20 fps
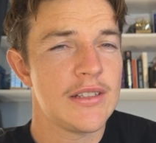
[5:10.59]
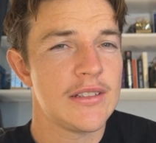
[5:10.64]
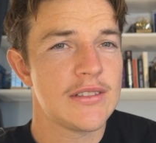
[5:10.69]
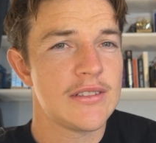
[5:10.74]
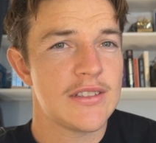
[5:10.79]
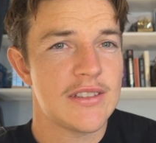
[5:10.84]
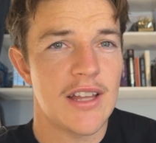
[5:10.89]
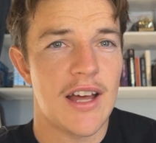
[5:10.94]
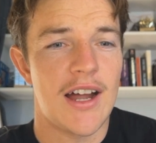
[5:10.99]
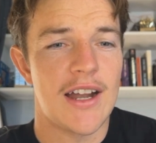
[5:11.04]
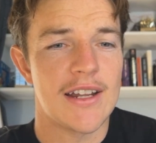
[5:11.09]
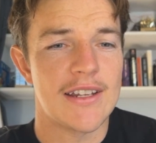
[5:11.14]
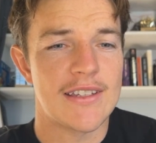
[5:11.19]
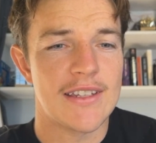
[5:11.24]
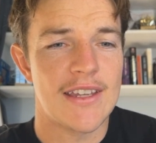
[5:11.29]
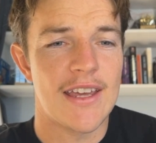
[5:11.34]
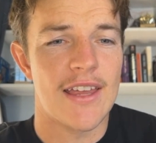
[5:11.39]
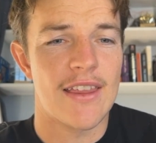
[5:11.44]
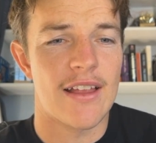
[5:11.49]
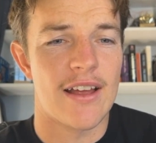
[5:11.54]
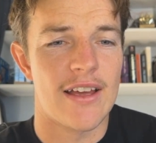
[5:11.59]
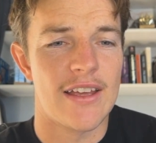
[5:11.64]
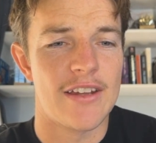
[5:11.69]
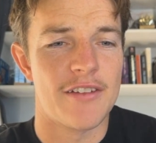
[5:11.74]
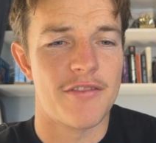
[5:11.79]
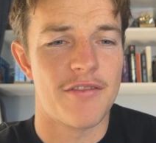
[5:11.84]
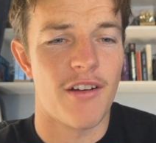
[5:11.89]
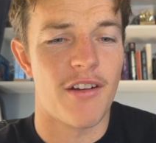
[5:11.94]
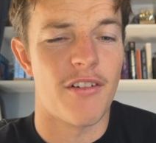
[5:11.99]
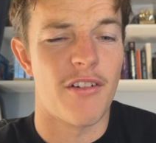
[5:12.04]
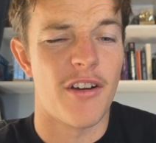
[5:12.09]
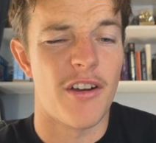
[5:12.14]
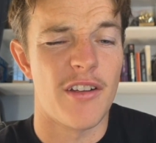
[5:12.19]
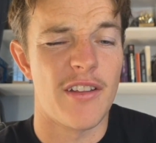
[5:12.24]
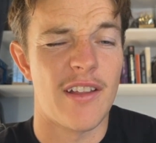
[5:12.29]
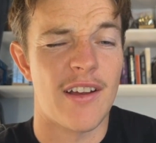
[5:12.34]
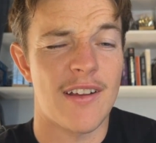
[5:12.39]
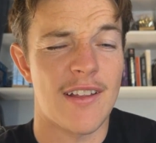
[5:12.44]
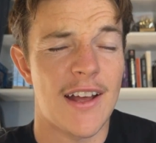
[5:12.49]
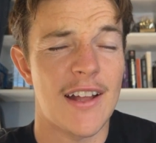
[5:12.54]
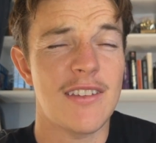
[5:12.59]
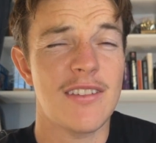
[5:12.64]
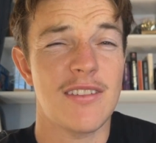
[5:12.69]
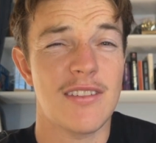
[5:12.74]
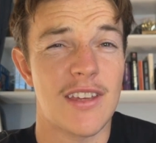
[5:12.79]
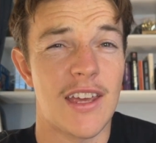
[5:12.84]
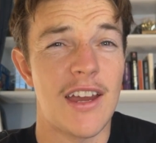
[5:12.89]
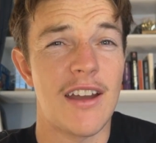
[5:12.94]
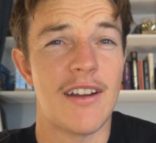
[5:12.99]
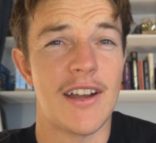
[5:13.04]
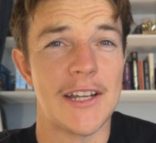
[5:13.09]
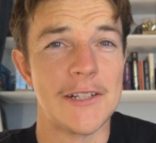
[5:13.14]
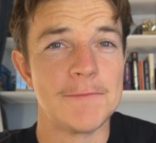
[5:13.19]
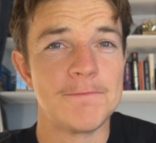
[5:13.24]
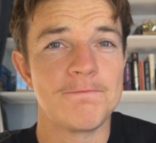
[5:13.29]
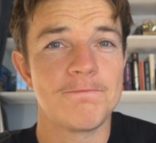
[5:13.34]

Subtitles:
starting together in the front row, like that's scary.